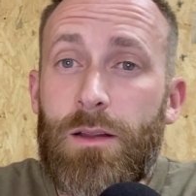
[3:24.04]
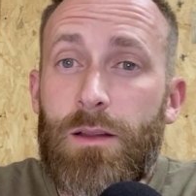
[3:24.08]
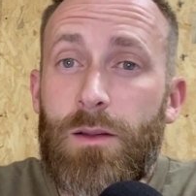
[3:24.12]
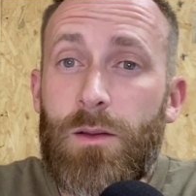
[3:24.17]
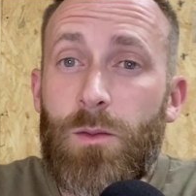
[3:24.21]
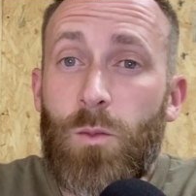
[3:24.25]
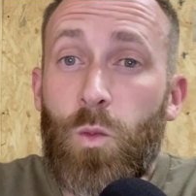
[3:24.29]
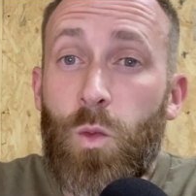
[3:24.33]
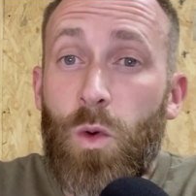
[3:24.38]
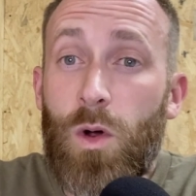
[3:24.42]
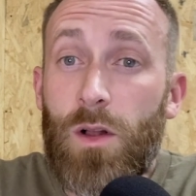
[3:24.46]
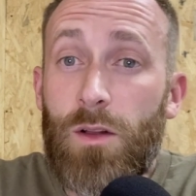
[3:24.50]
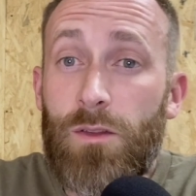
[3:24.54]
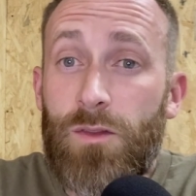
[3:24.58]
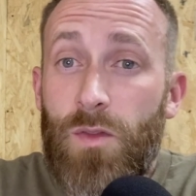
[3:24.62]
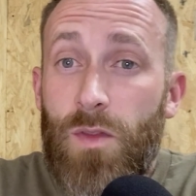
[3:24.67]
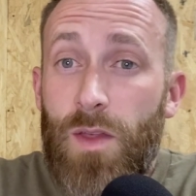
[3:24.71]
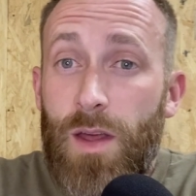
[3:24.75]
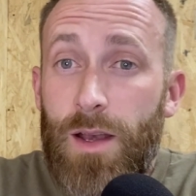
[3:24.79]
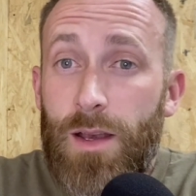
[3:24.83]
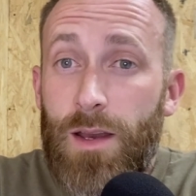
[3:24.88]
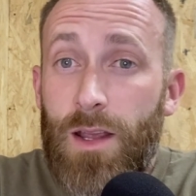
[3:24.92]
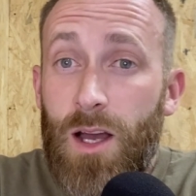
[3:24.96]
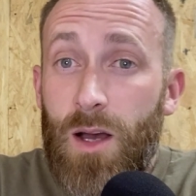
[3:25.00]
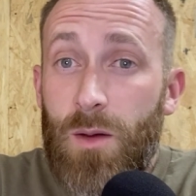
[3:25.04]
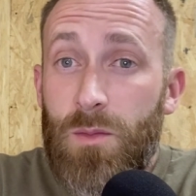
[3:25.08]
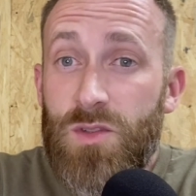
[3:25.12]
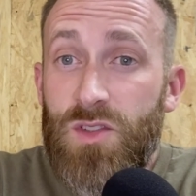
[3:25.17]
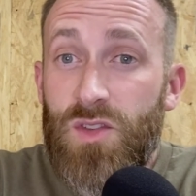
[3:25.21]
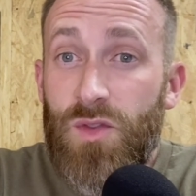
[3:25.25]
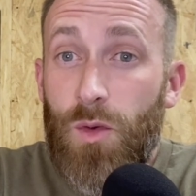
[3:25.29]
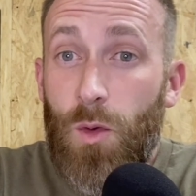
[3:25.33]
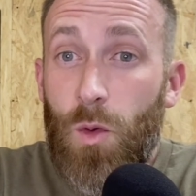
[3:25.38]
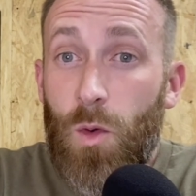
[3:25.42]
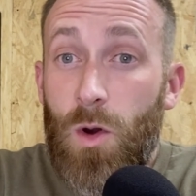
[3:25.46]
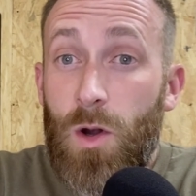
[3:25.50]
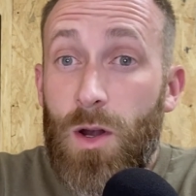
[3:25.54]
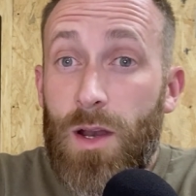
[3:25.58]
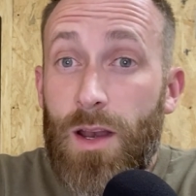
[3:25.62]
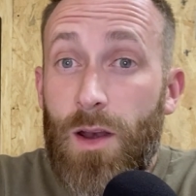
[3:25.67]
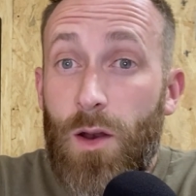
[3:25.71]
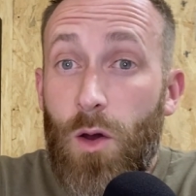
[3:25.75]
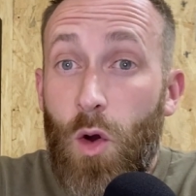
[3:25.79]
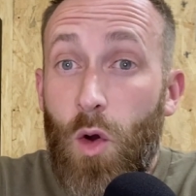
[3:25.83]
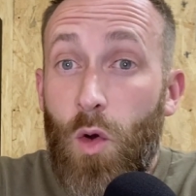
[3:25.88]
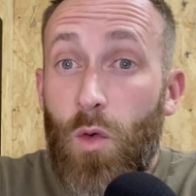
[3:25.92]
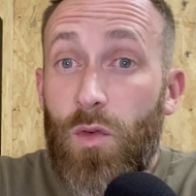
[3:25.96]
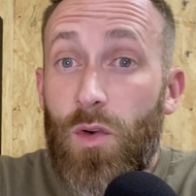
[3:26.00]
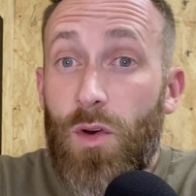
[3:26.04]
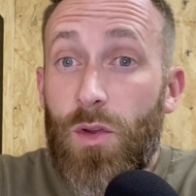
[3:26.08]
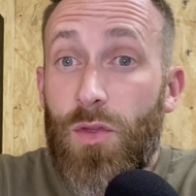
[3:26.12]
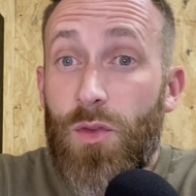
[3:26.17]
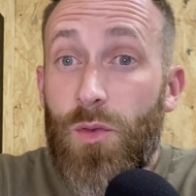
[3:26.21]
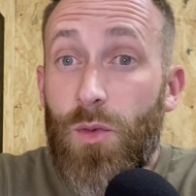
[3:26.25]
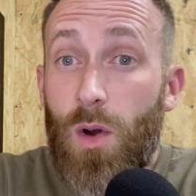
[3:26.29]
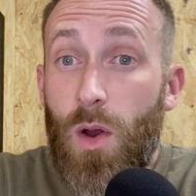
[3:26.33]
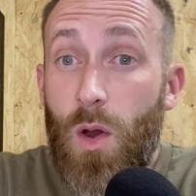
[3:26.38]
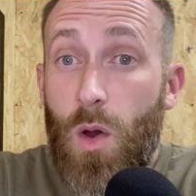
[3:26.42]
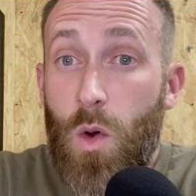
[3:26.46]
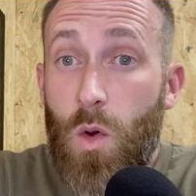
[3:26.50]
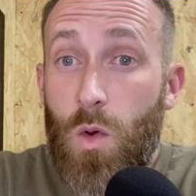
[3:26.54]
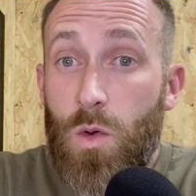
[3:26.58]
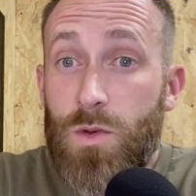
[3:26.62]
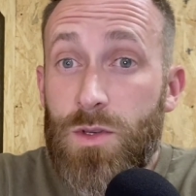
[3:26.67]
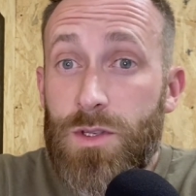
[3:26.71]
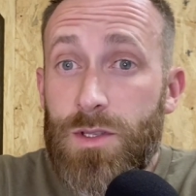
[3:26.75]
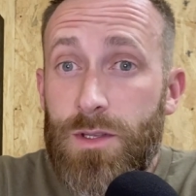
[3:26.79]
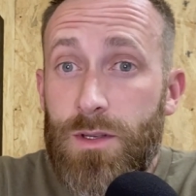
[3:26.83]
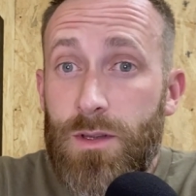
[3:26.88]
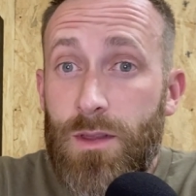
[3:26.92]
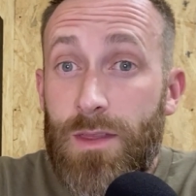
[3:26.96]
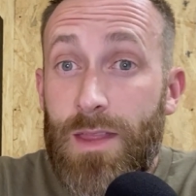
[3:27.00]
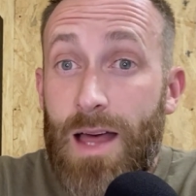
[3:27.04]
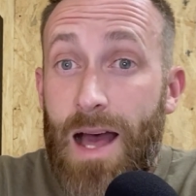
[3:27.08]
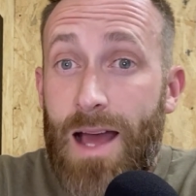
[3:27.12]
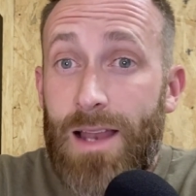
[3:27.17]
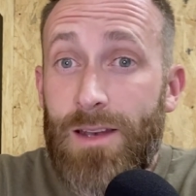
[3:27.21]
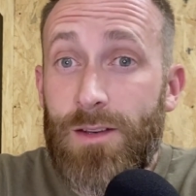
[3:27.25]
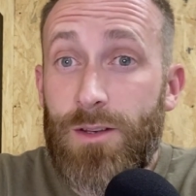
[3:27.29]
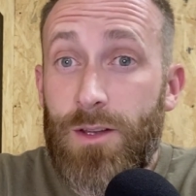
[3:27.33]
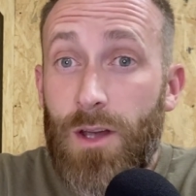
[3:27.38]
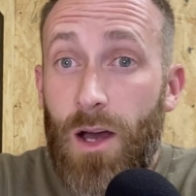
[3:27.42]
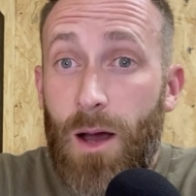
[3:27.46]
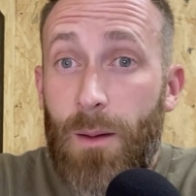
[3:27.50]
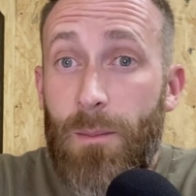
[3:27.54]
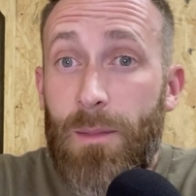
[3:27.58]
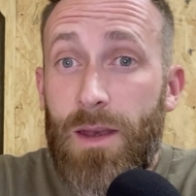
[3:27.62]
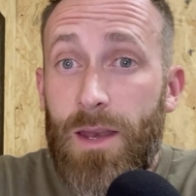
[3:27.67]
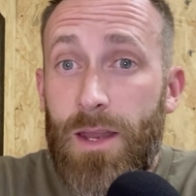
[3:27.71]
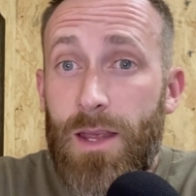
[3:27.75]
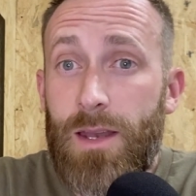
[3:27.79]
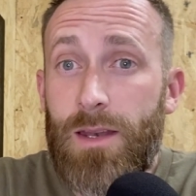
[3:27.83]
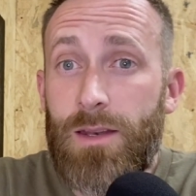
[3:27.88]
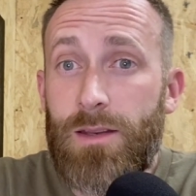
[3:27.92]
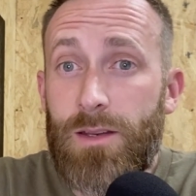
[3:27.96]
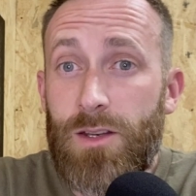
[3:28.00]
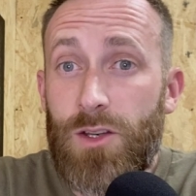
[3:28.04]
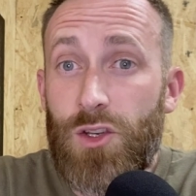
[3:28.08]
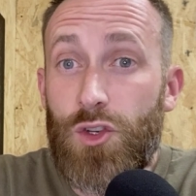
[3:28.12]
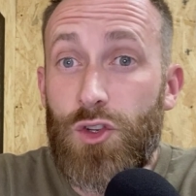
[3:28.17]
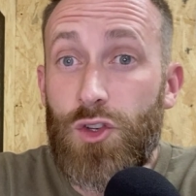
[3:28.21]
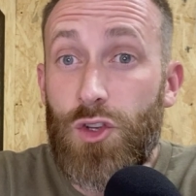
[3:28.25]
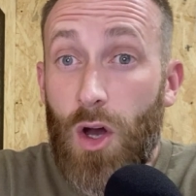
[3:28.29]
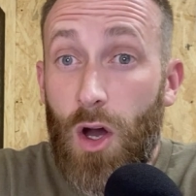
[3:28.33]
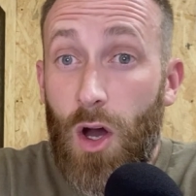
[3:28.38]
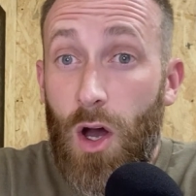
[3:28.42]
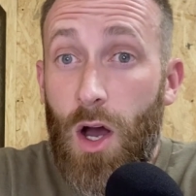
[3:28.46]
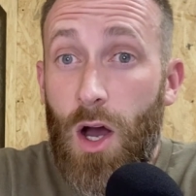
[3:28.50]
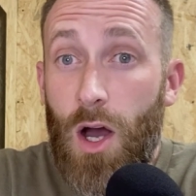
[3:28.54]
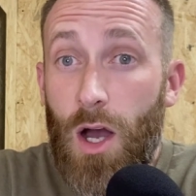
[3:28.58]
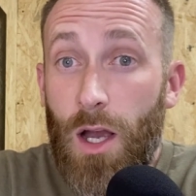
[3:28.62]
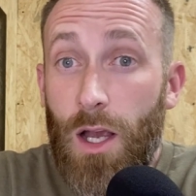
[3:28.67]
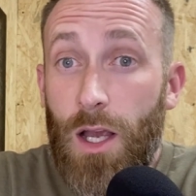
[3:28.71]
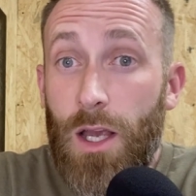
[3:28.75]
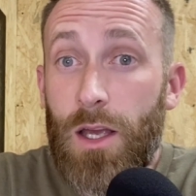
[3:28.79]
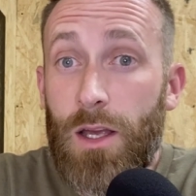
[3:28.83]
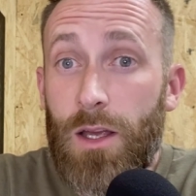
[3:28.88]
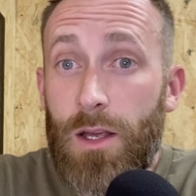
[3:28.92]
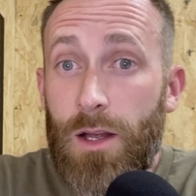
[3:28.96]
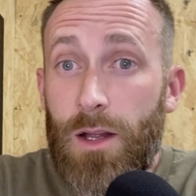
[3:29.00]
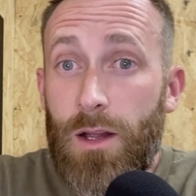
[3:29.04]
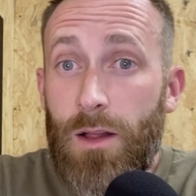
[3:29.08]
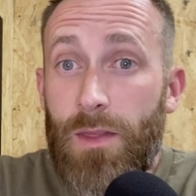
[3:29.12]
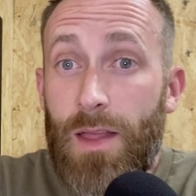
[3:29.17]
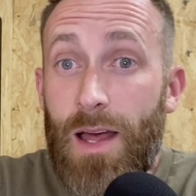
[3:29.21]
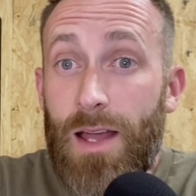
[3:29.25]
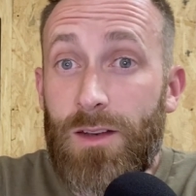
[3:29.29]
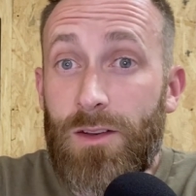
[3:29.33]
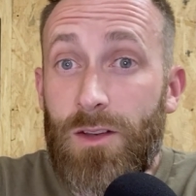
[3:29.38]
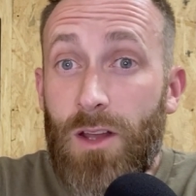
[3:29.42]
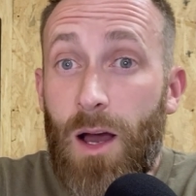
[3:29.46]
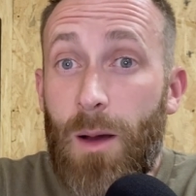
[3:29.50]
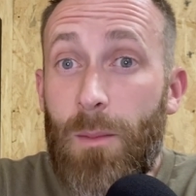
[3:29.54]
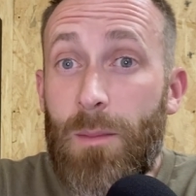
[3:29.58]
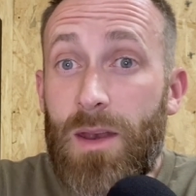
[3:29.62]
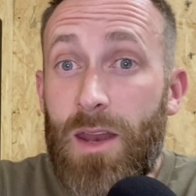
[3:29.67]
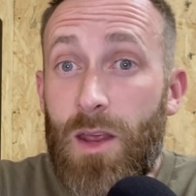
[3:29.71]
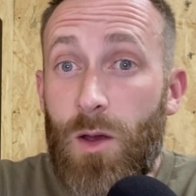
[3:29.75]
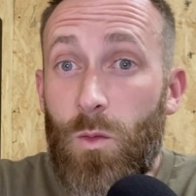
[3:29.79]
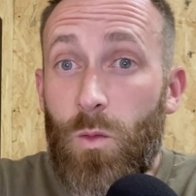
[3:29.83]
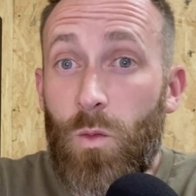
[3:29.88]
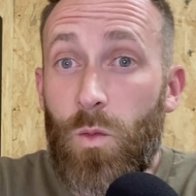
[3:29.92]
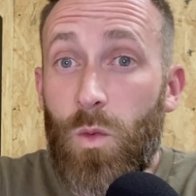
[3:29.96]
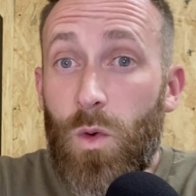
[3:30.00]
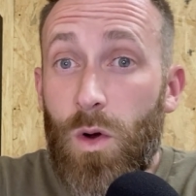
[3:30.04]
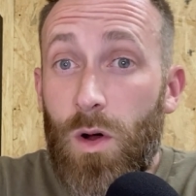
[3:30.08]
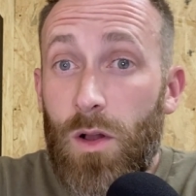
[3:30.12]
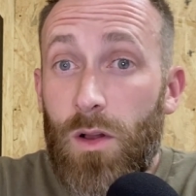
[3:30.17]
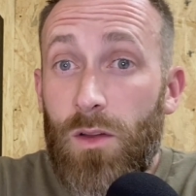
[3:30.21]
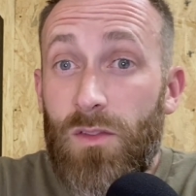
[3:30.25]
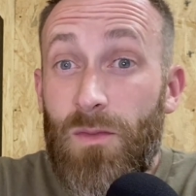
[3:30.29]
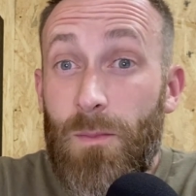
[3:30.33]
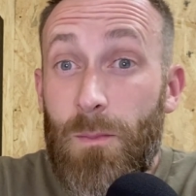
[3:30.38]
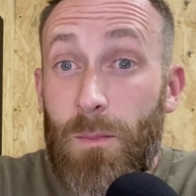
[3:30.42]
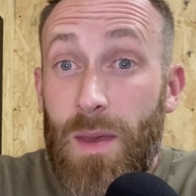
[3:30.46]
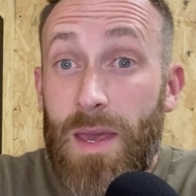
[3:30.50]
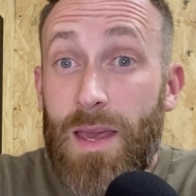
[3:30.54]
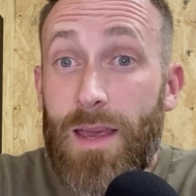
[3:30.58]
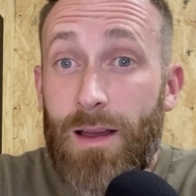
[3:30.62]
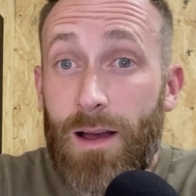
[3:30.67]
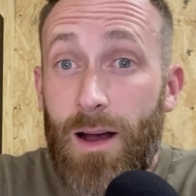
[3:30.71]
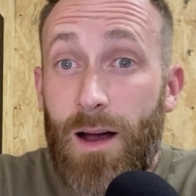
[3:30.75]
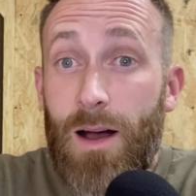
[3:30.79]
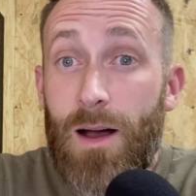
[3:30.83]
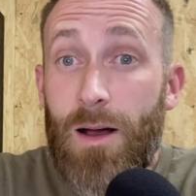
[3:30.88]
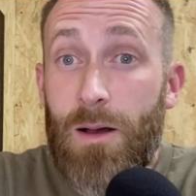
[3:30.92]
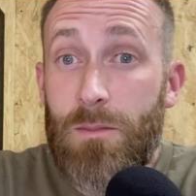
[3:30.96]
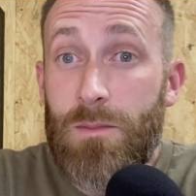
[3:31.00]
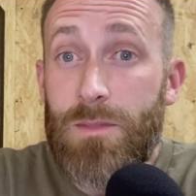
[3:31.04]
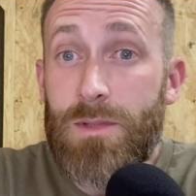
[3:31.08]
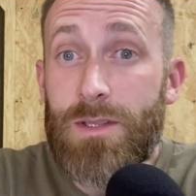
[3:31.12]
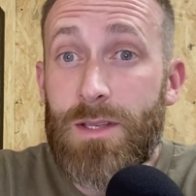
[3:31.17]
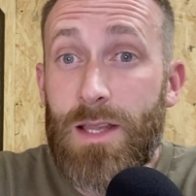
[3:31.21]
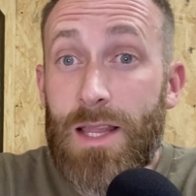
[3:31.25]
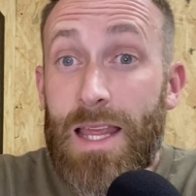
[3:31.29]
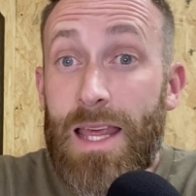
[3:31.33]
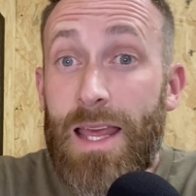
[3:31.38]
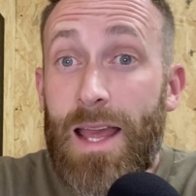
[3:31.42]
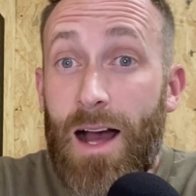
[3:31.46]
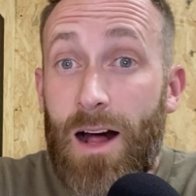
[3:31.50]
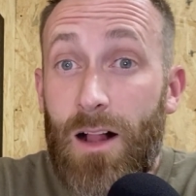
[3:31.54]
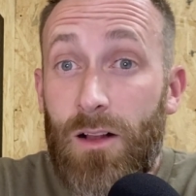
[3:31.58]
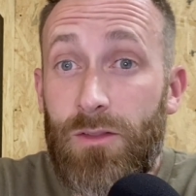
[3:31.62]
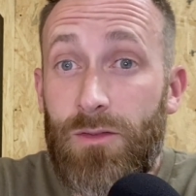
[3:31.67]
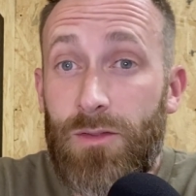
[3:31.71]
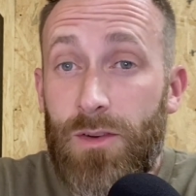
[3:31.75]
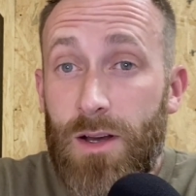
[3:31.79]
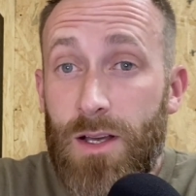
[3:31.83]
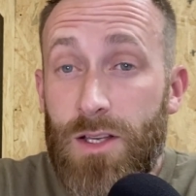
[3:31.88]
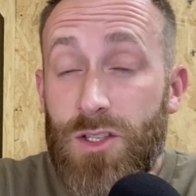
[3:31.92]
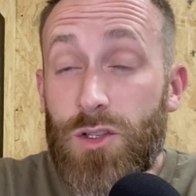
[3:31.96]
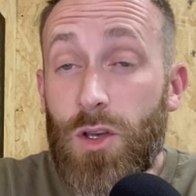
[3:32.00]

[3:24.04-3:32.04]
wolf that comes forward and overthrows that dominant dog, that dominant wolf, becomes the alpha.